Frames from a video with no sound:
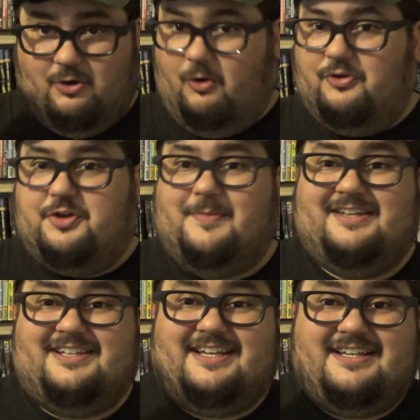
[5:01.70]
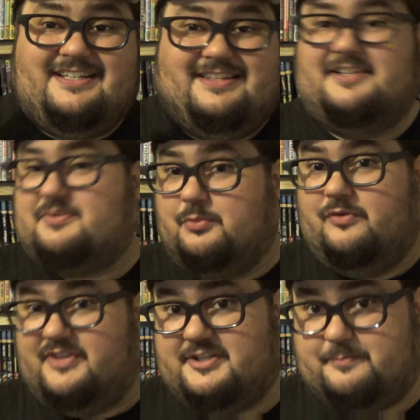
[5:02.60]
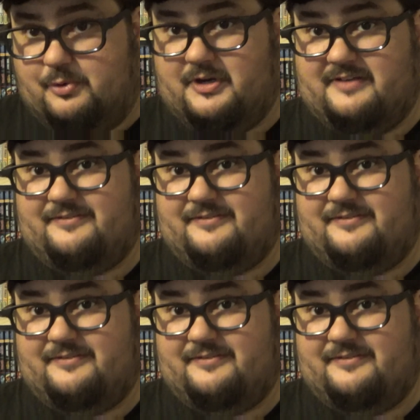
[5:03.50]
Ultimately, this movie is pretty